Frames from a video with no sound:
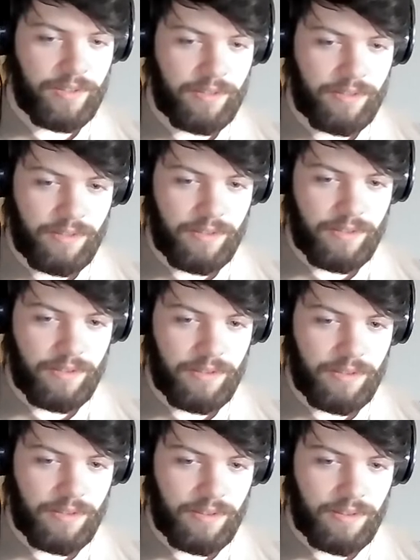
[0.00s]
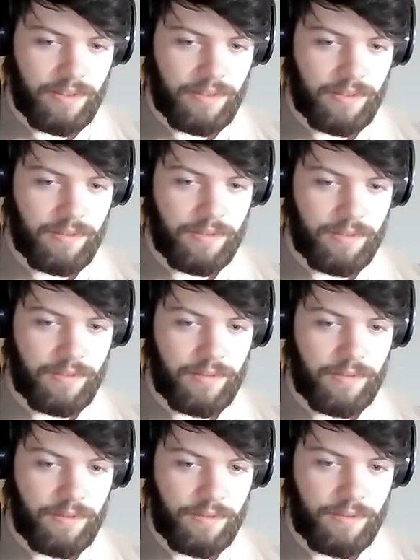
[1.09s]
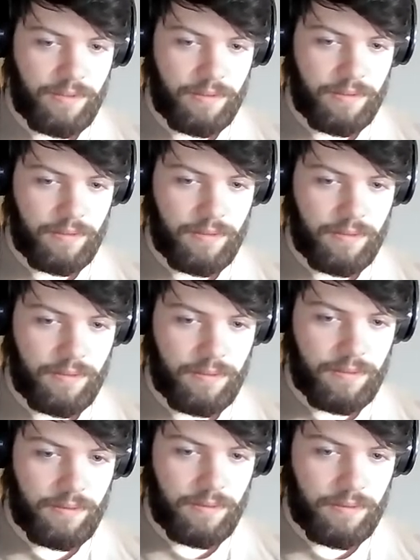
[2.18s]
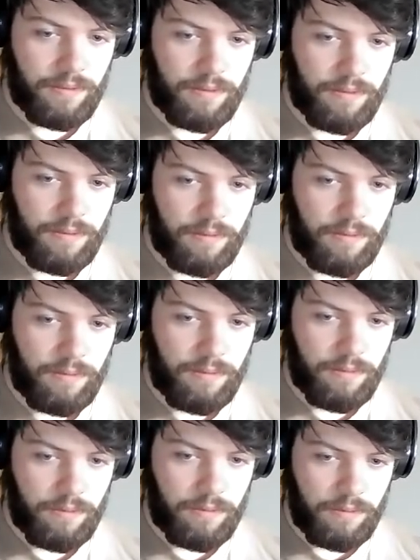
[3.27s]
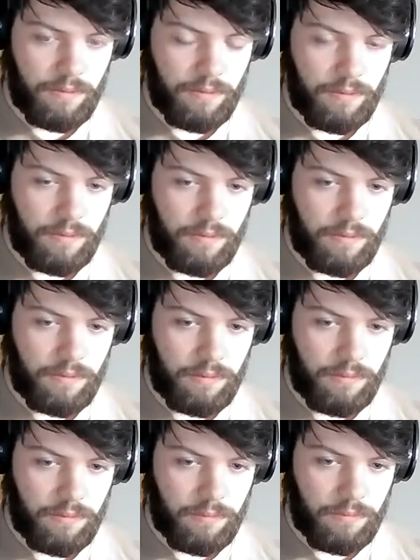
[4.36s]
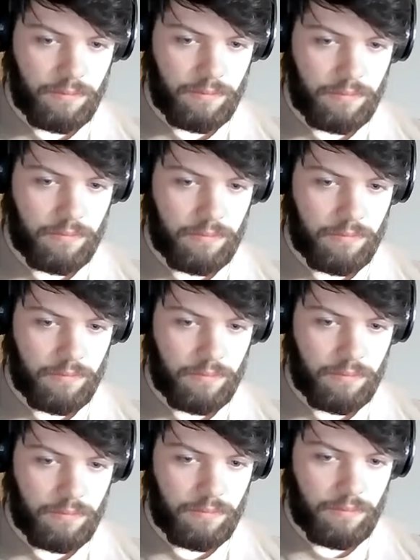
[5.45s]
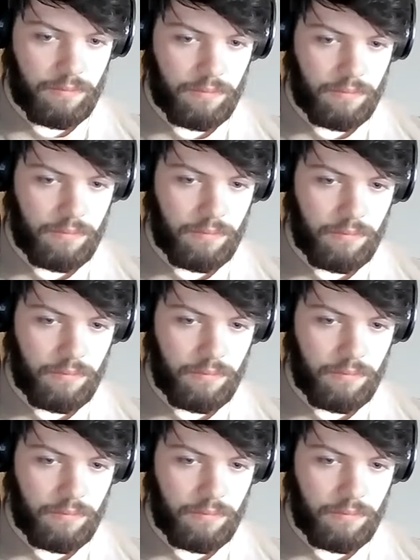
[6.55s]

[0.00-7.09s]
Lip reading: This person isn't speaking.